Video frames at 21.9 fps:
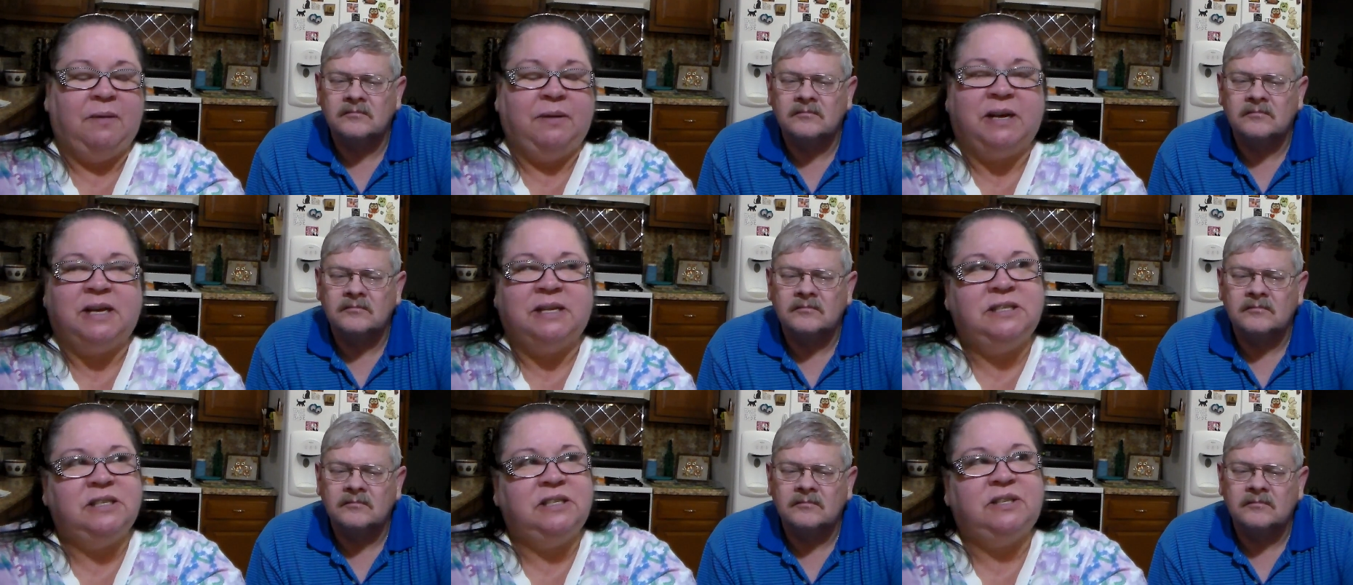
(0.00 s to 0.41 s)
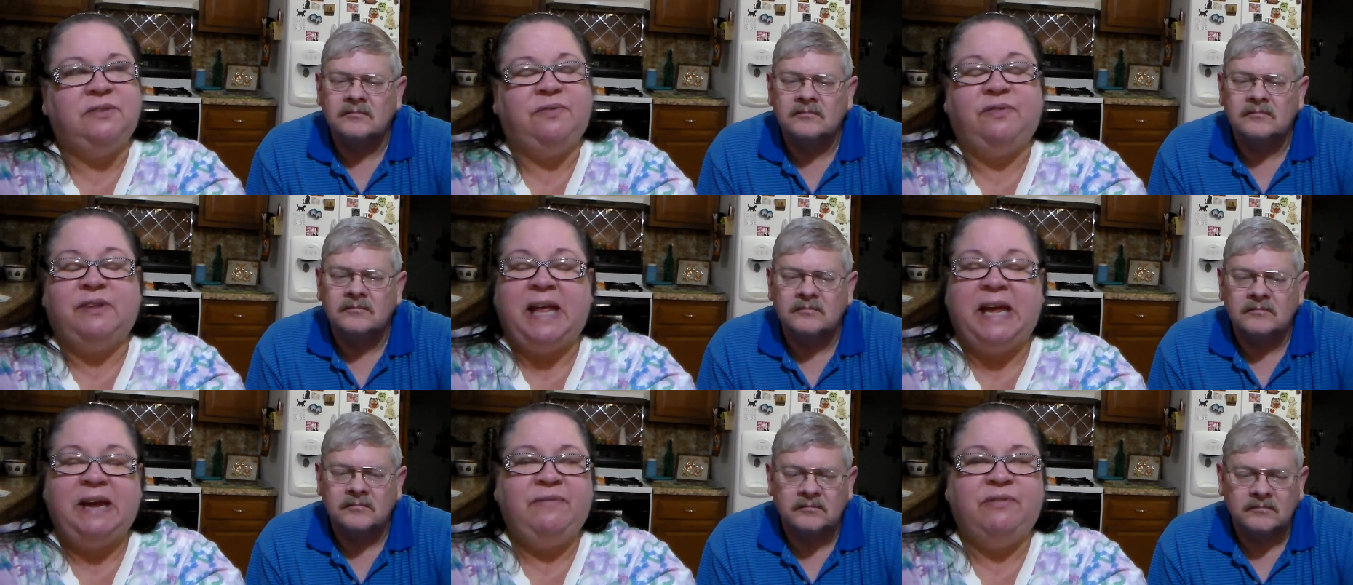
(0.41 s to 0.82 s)
Speaker 1: because it's
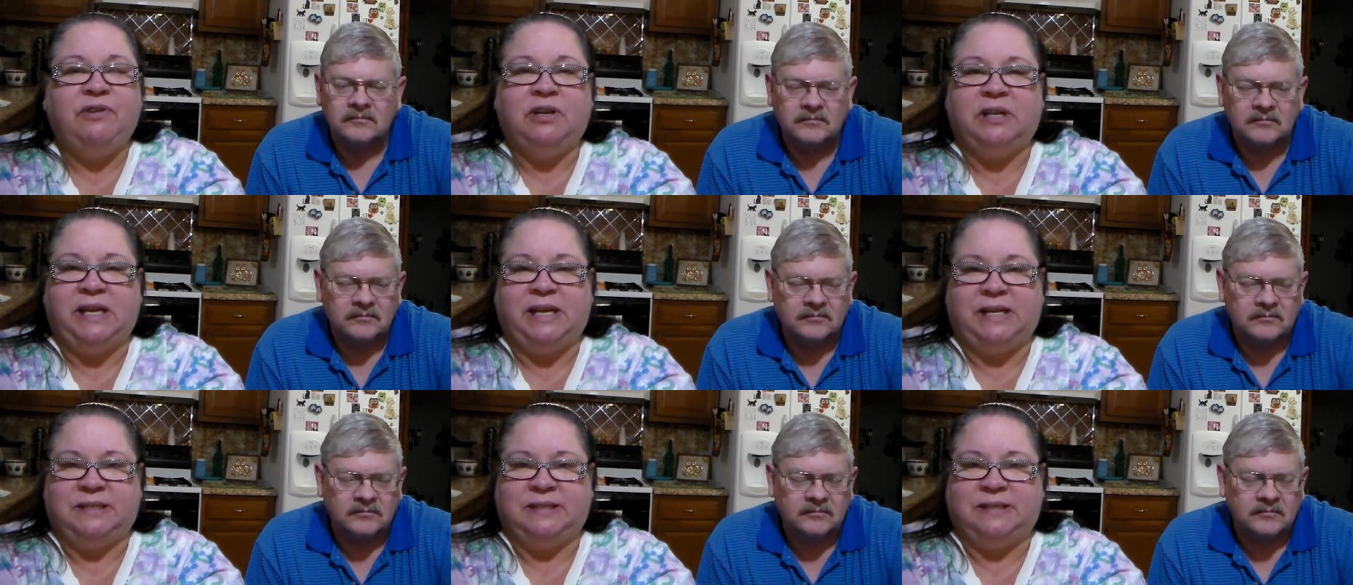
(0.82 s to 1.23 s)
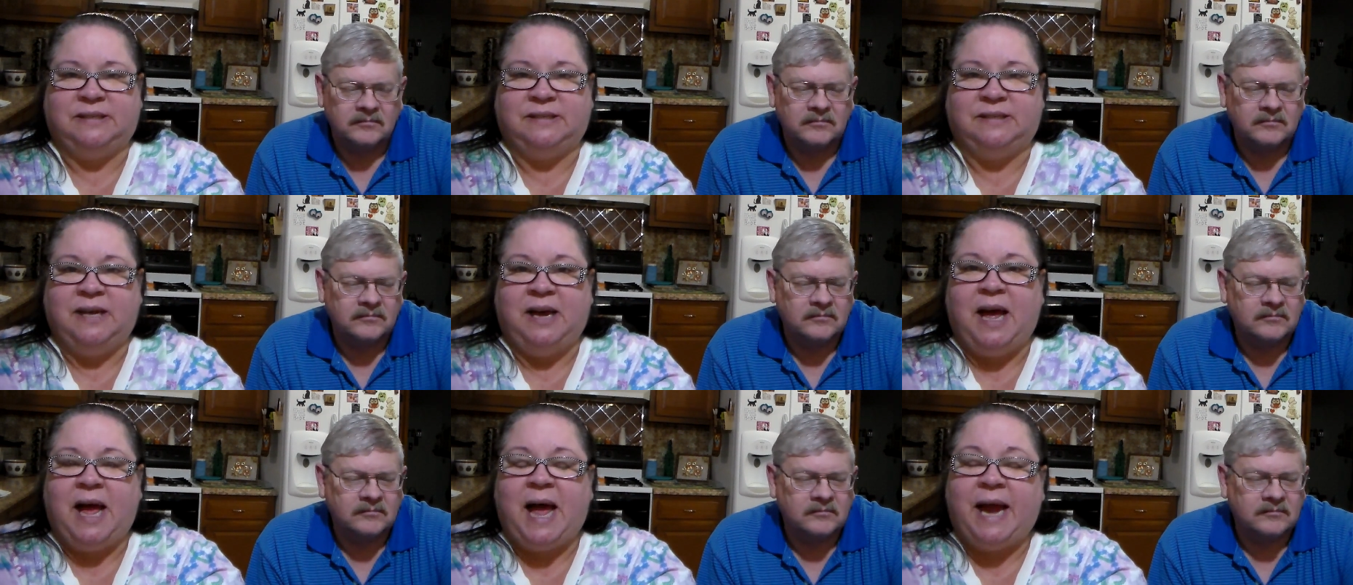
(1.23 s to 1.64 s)

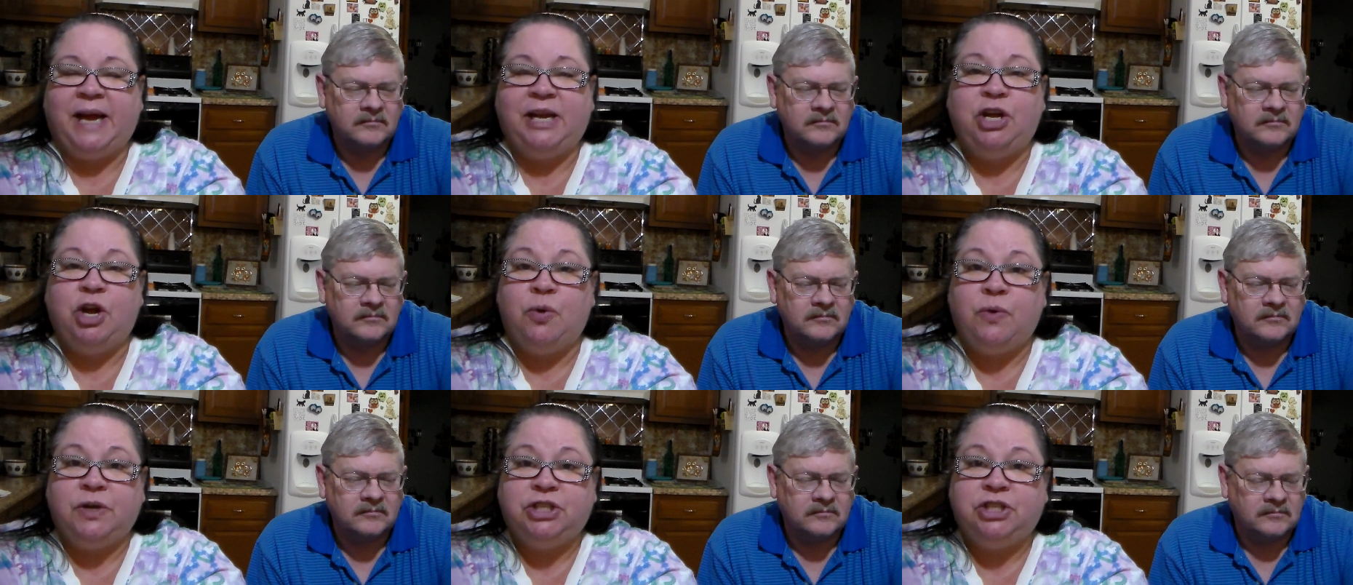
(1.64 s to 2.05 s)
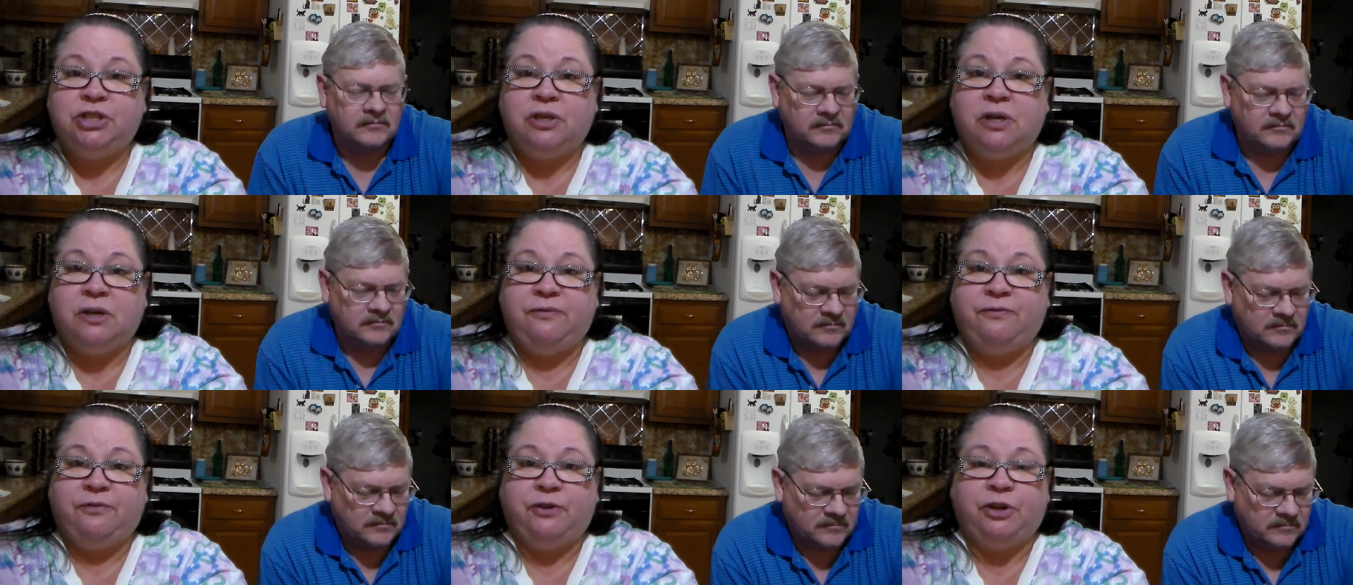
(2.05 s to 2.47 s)
flavorless. I know it's
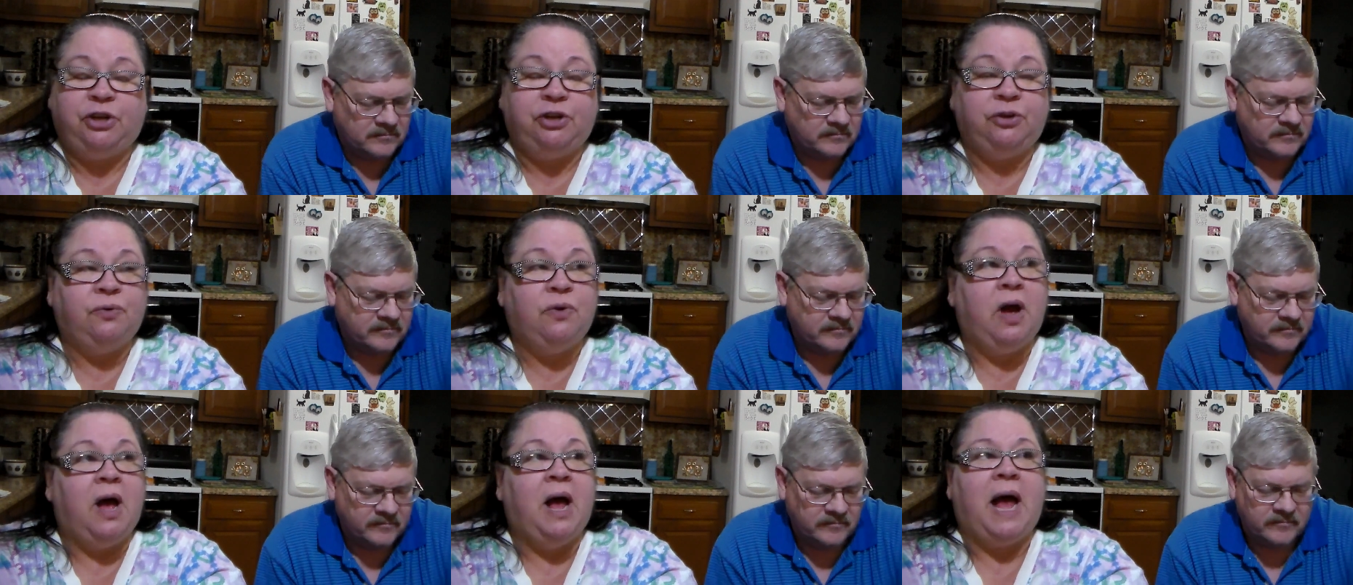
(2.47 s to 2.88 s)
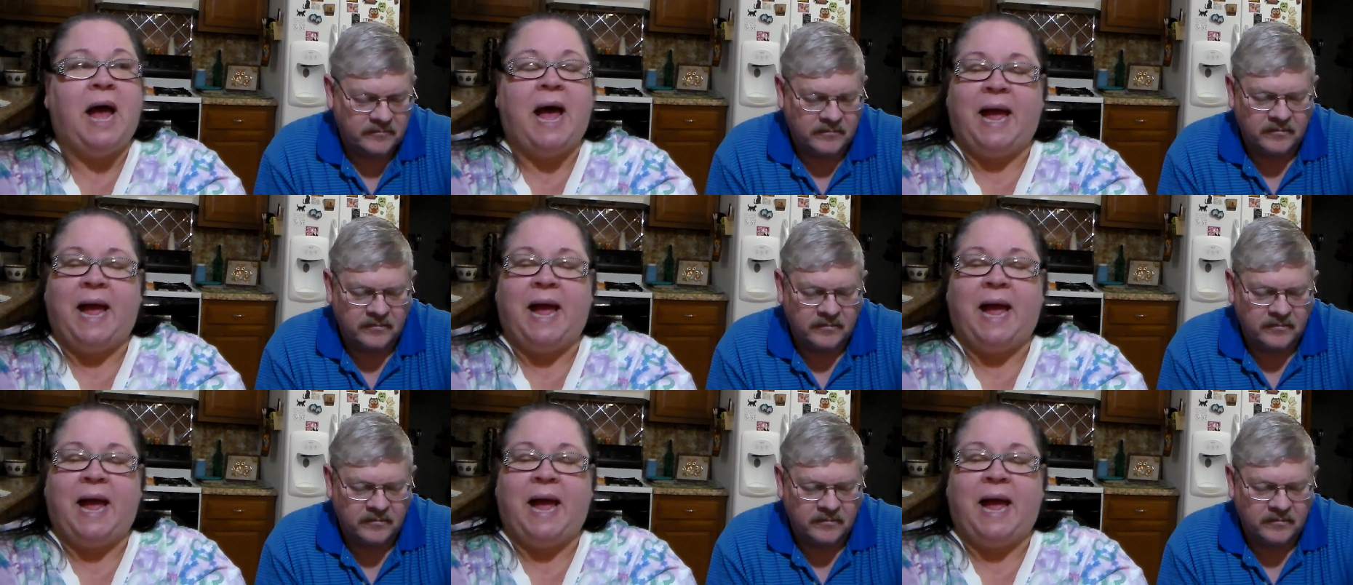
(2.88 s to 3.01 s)
good for you.